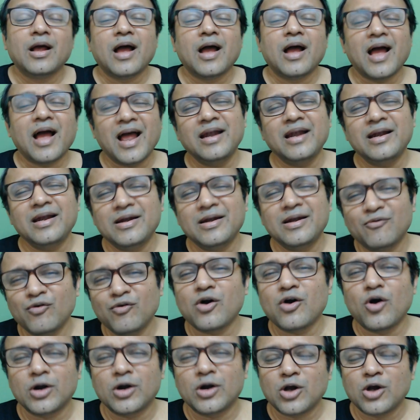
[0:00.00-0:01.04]
and
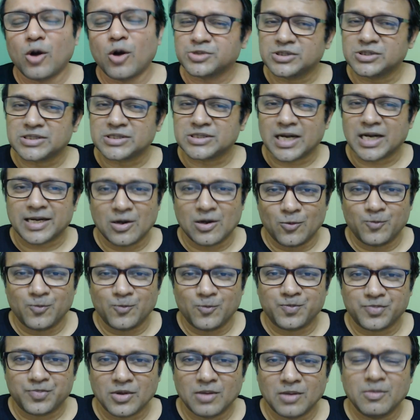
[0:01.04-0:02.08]
work on the options right now.
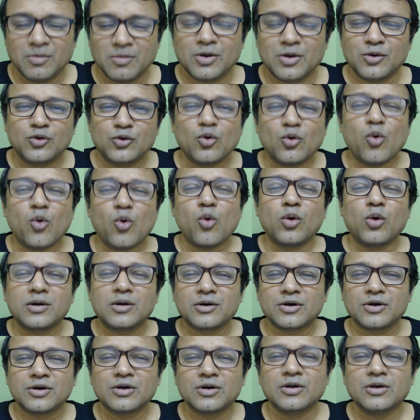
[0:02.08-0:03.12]
I mean, don't